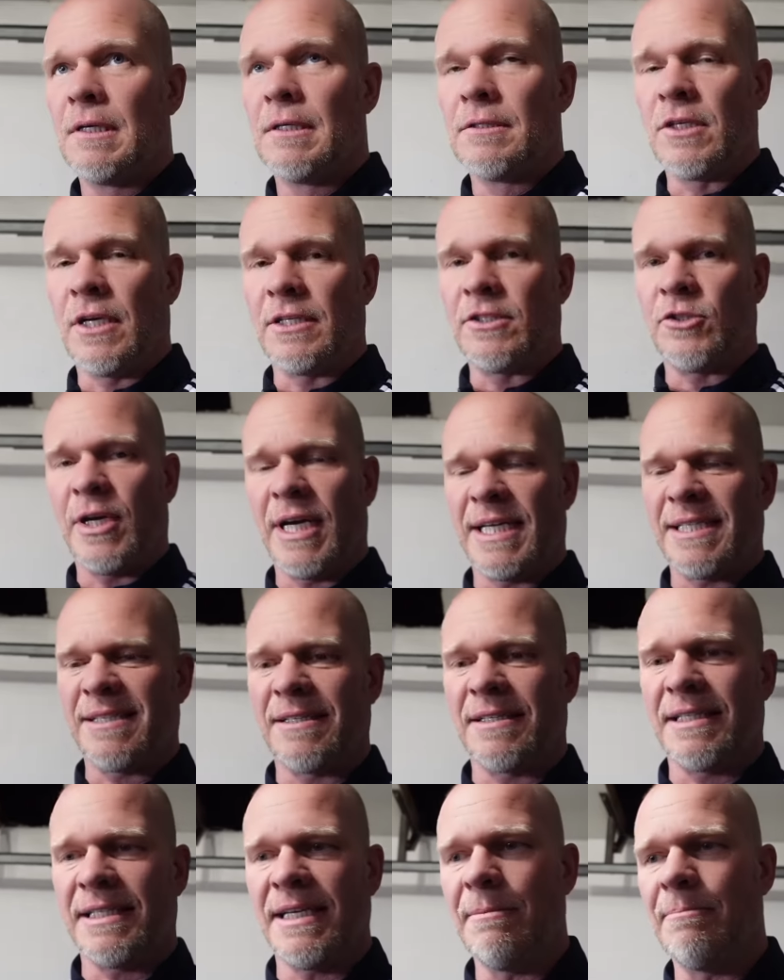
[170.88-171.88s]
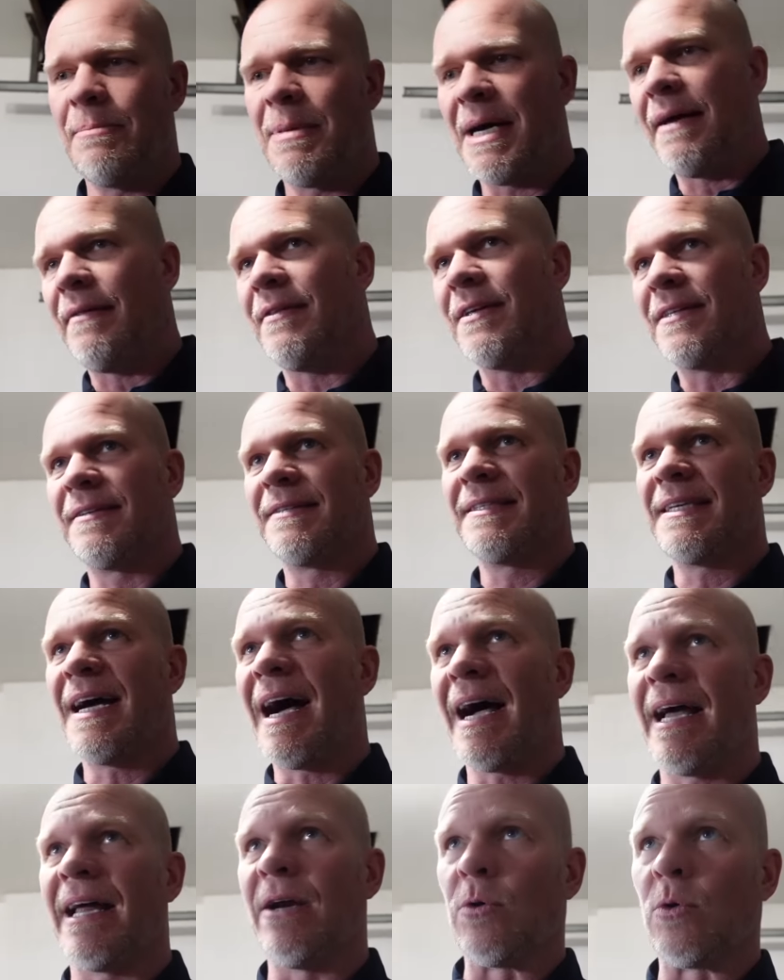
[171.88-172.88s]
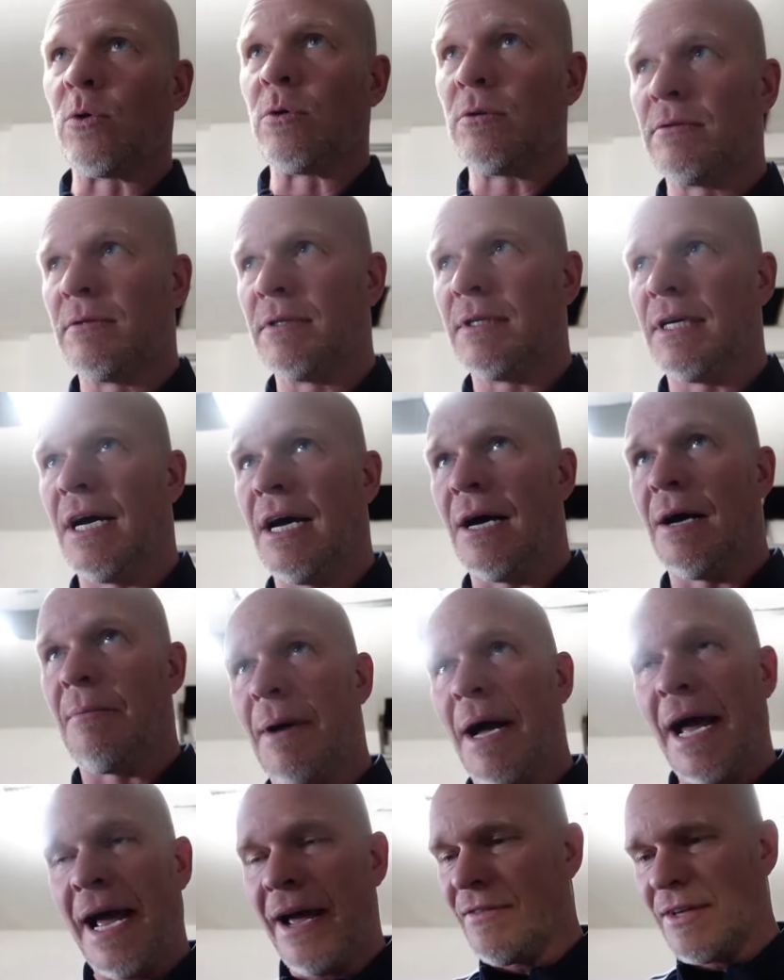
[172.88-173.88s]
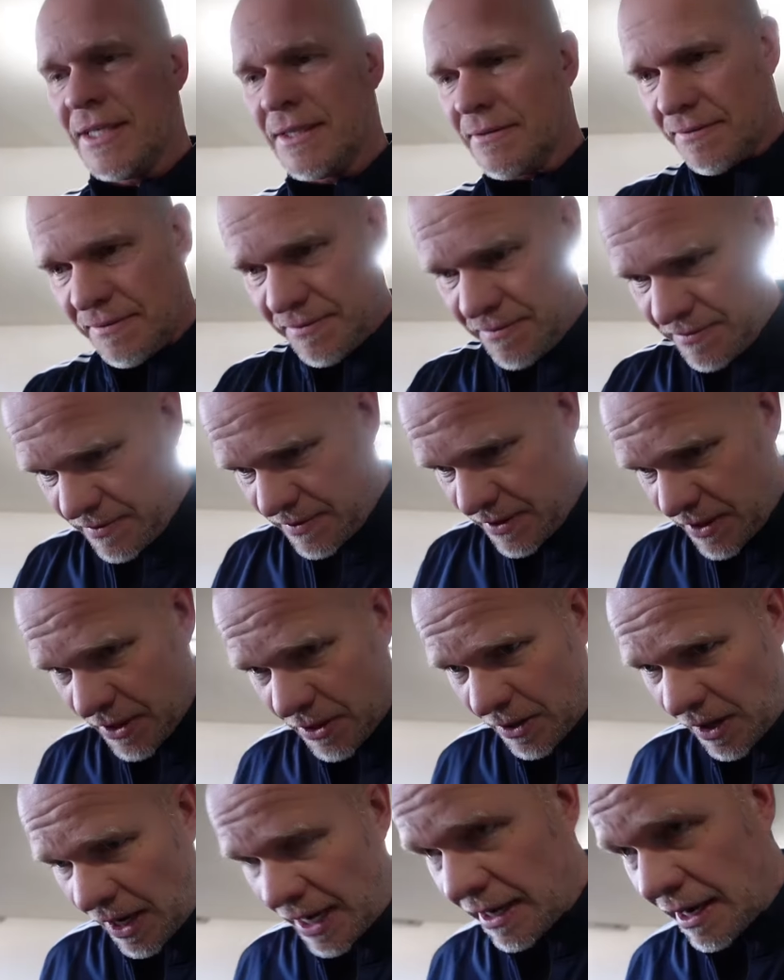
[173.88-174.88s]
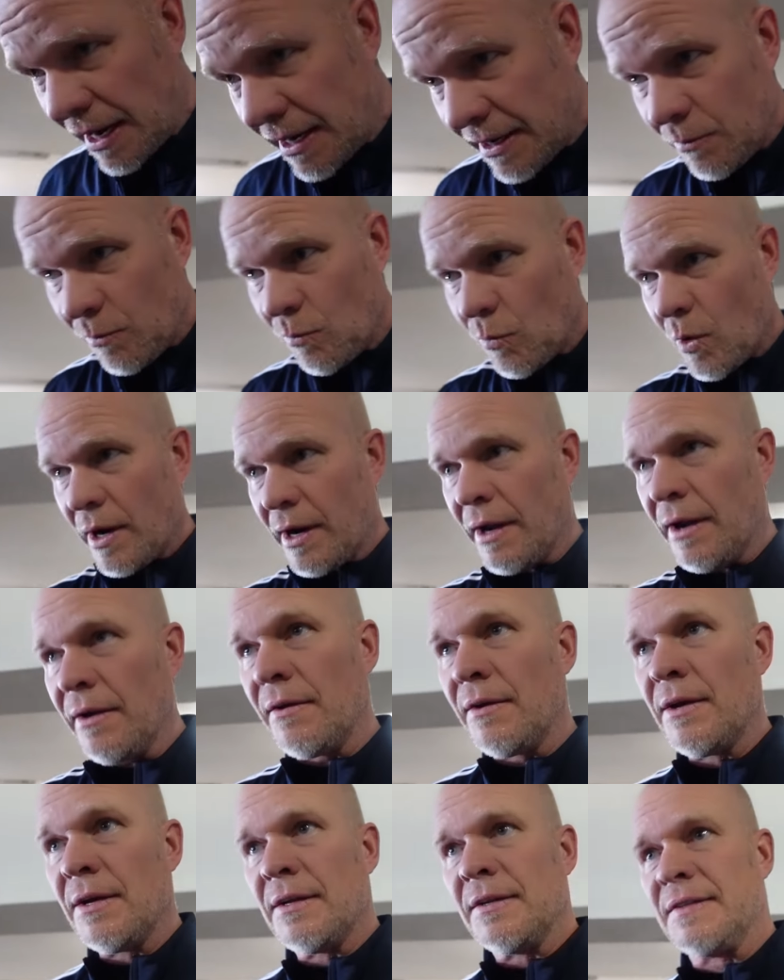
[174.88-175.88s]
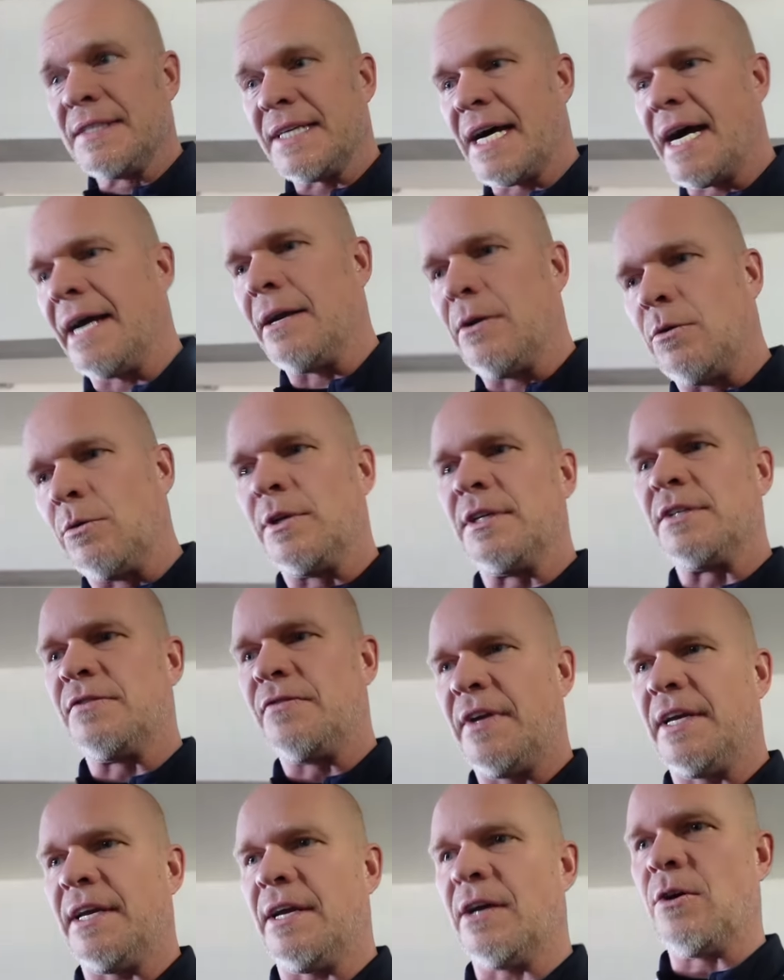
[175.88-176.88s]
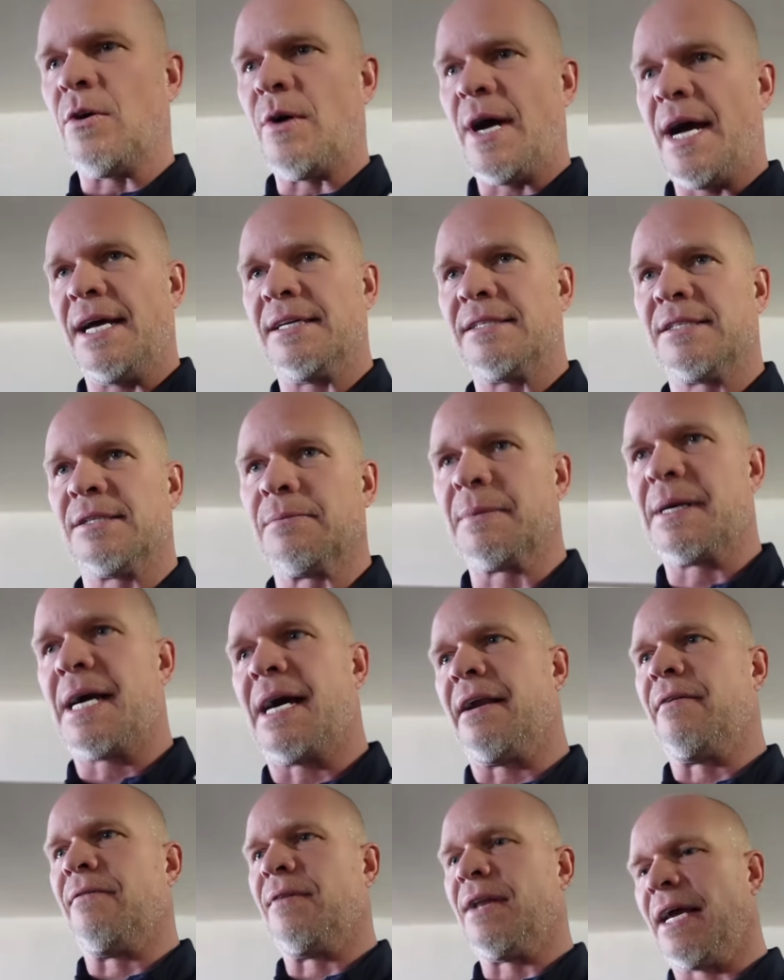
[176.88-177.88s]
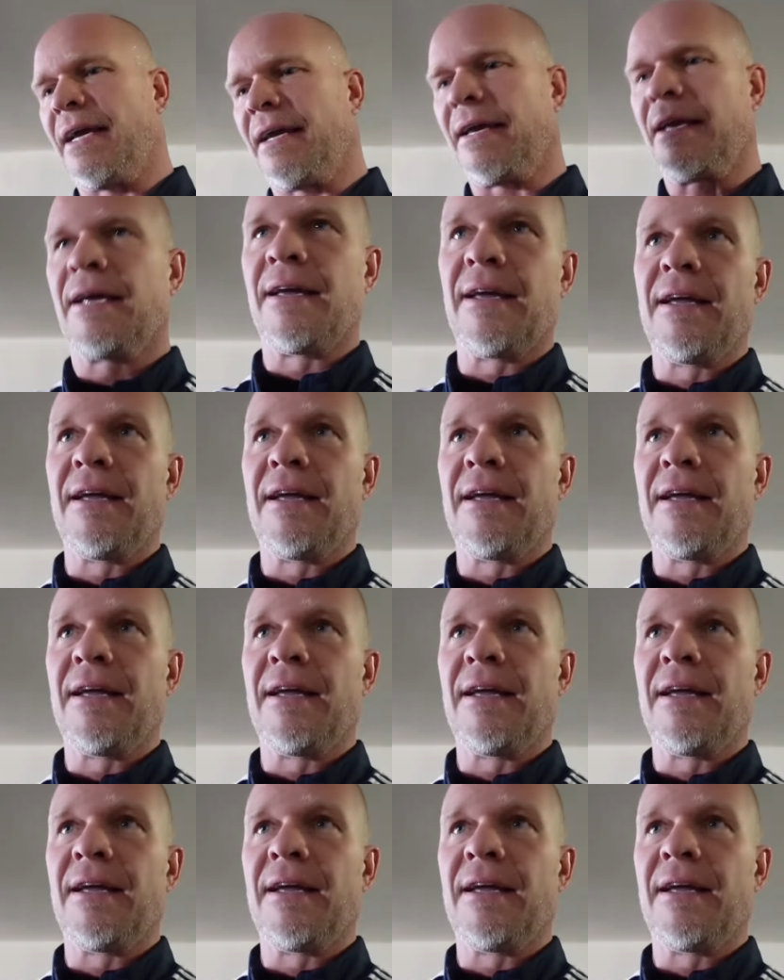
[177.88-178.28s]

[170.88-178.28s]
So as you guys can see by the title, I haven't, you know, I didn't want to title this video as some kind of like,